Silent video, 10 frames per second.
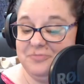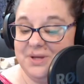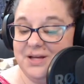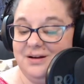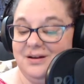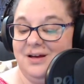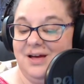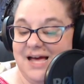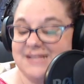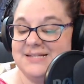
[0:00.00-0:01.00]
been
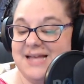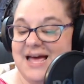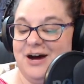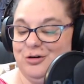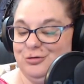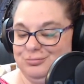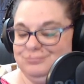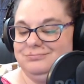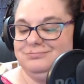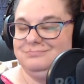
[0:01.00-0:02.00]
has now,
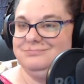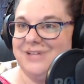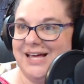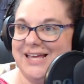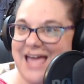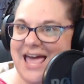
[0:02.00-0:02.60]
like,